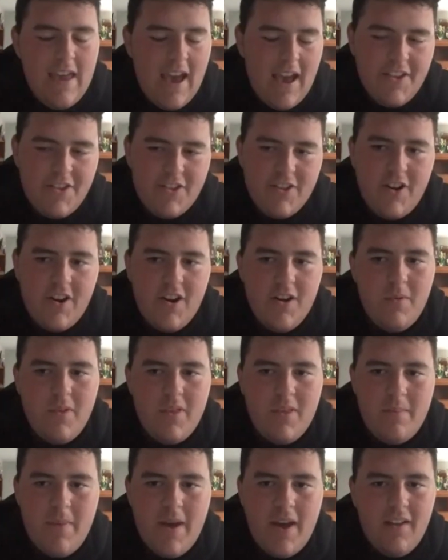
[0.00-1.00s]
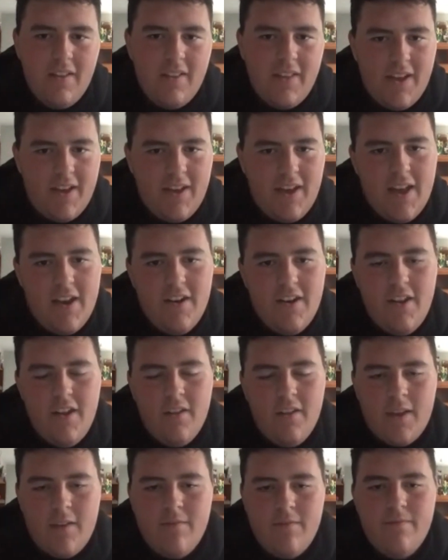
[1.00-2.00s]
started with about like I don't
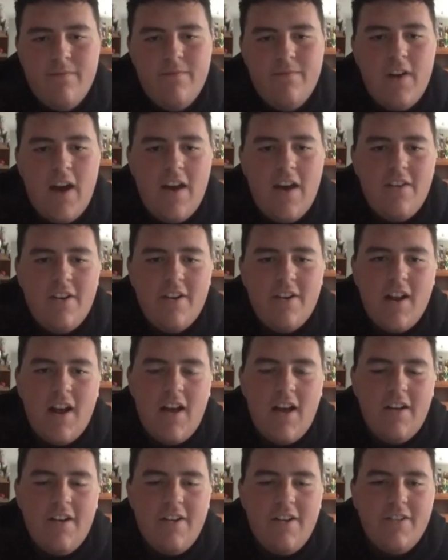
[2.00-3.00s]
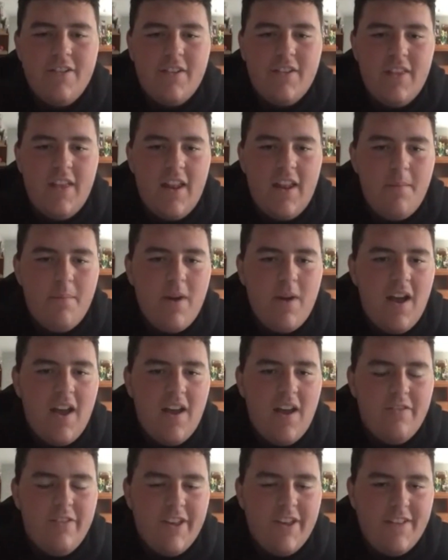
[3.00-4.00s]
know, like five hundred dollars, and I
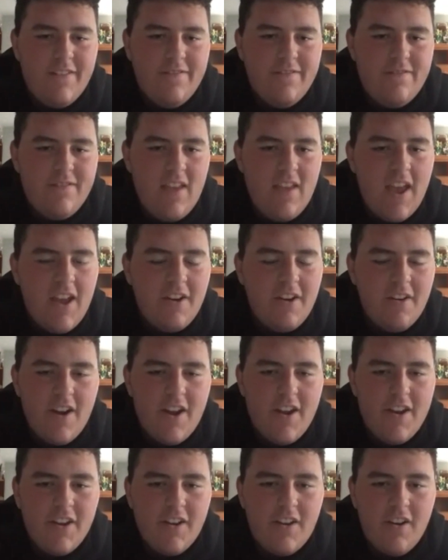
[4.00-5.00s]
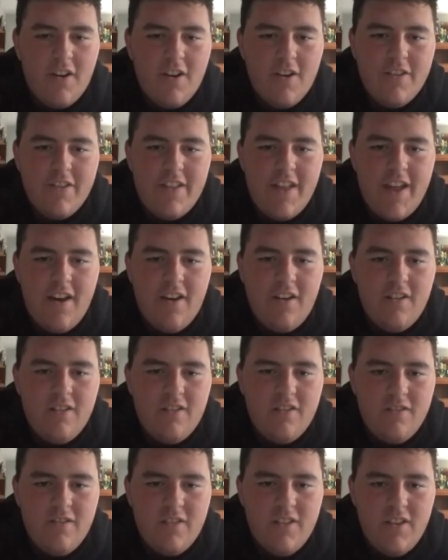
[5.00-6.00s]
probably have like ten grand in cards now
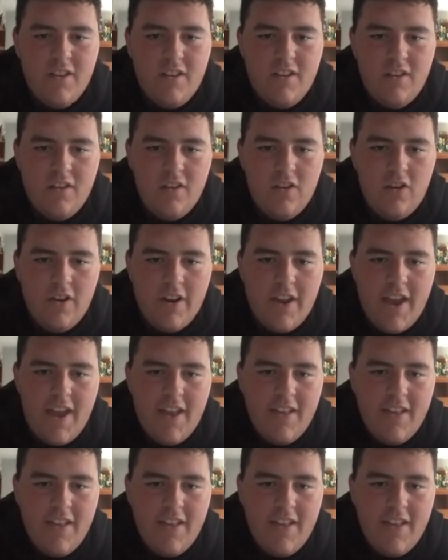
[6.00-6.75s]
on hand.